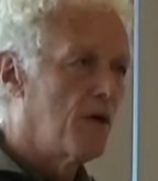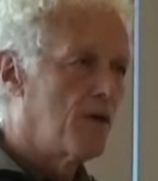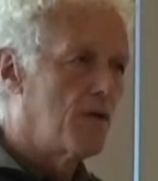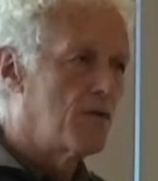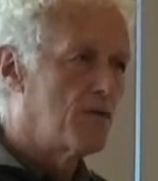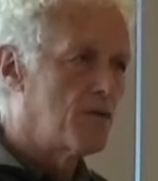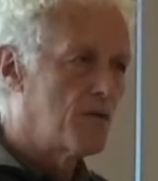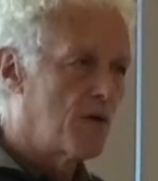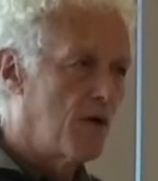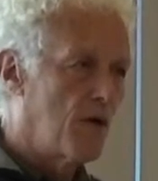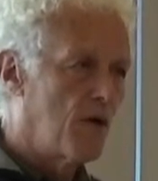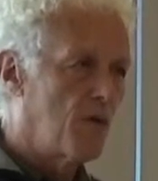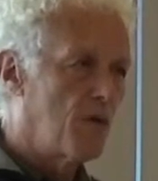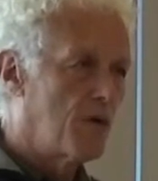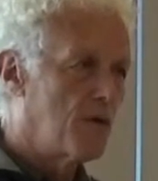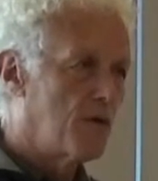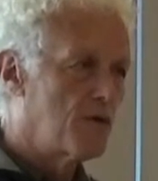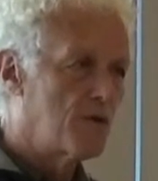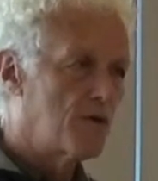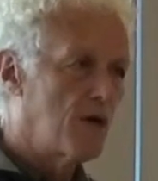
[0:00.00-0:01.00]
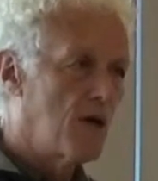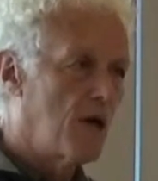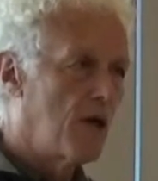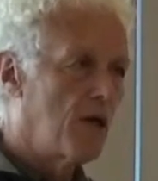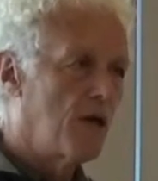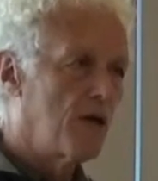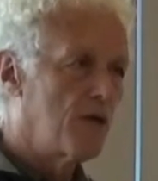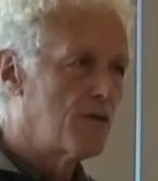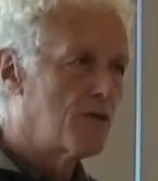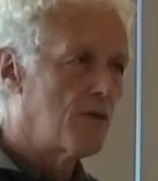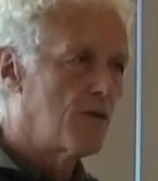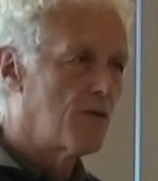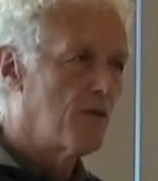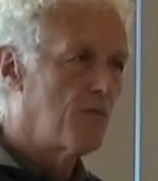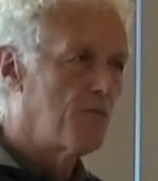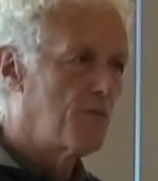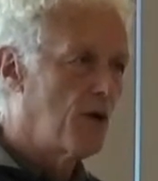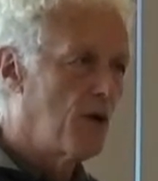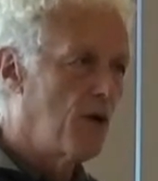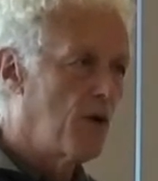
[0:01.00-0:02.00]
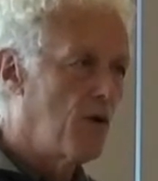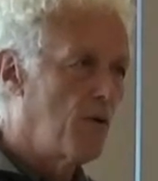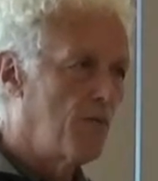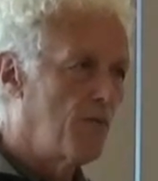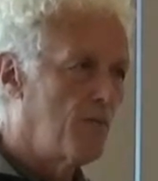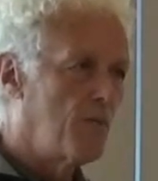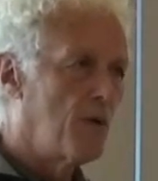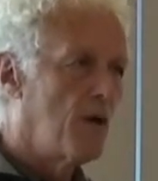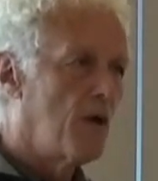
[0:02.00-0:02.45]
You start with a silence or a poem.